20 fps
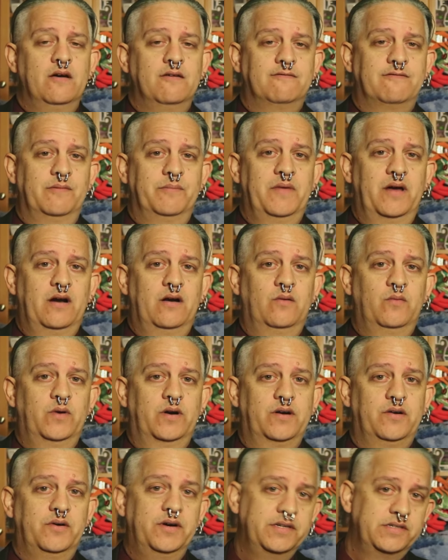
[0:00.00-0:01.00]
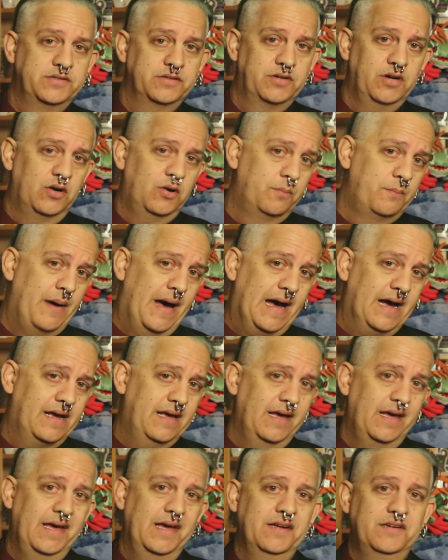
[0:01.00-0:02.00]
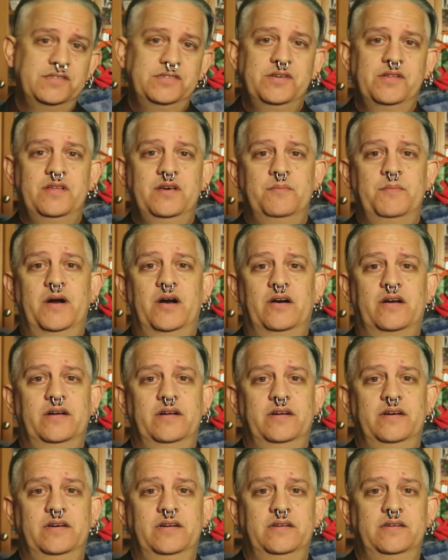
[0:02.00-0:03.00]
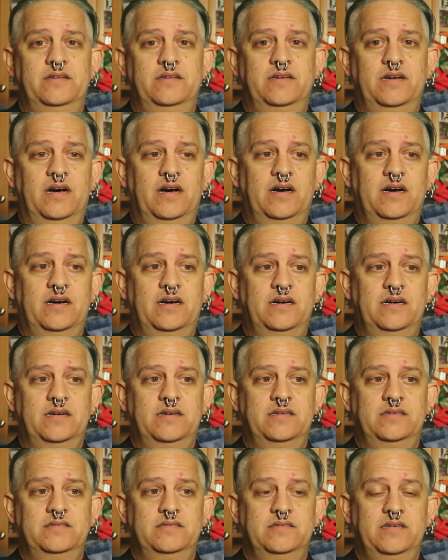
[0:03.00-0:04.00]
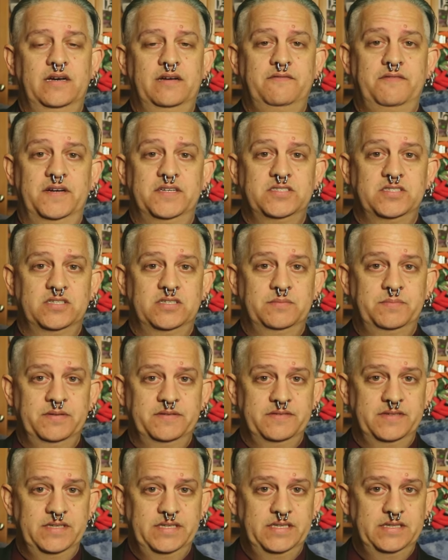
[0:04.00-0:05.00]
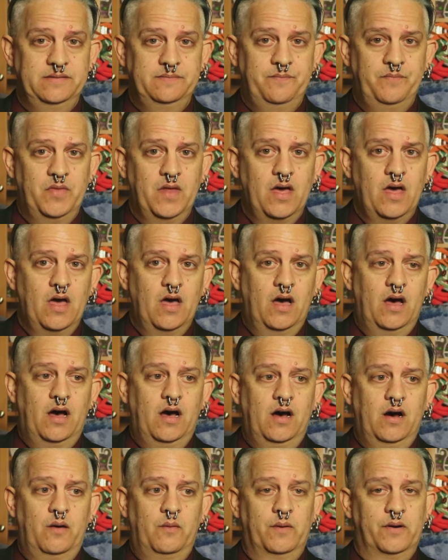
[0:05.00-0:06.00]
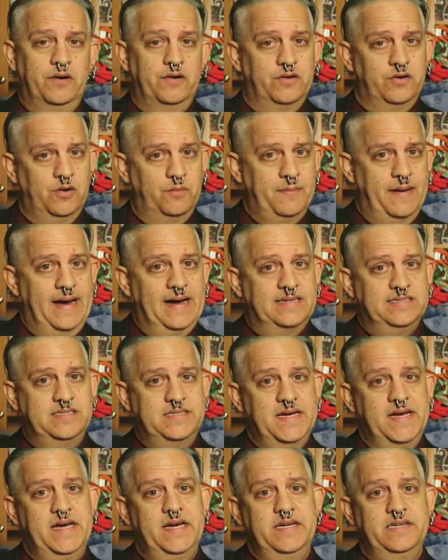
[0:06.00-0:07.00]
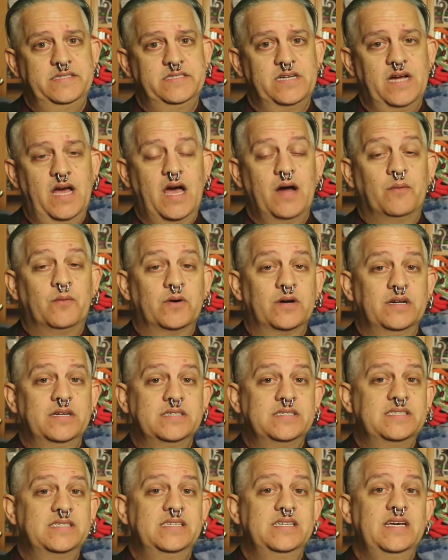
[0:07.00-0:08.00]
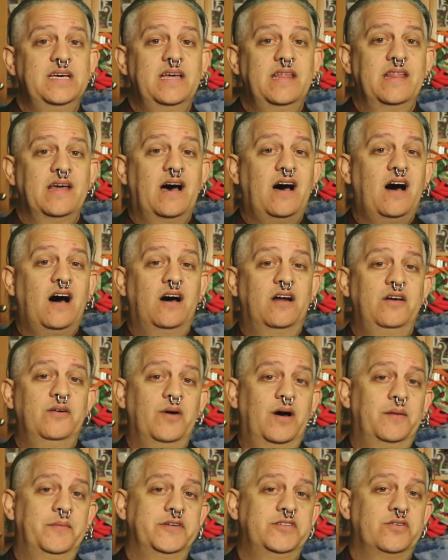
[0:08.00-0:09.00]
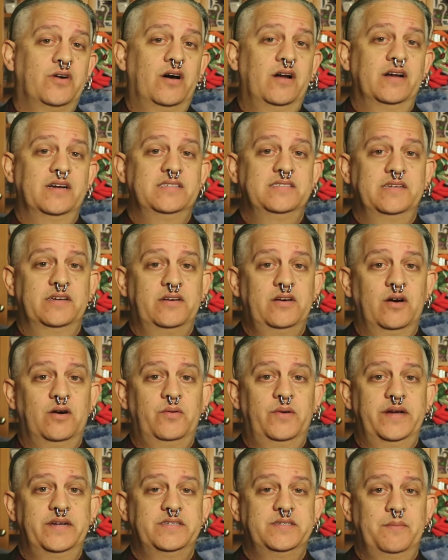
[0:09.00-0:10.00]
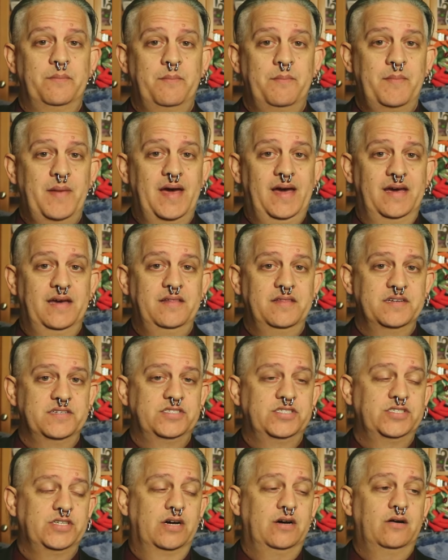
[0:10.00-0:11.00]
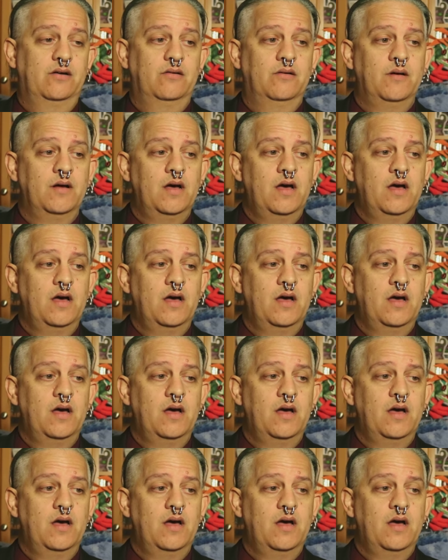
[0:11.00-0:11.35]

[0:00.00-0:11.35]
From there, we're going to go back into the American uh, Adventure Pavilion. Uh, we're gonna go backstage, and we're gonna see the audio animatronics that go into making the show.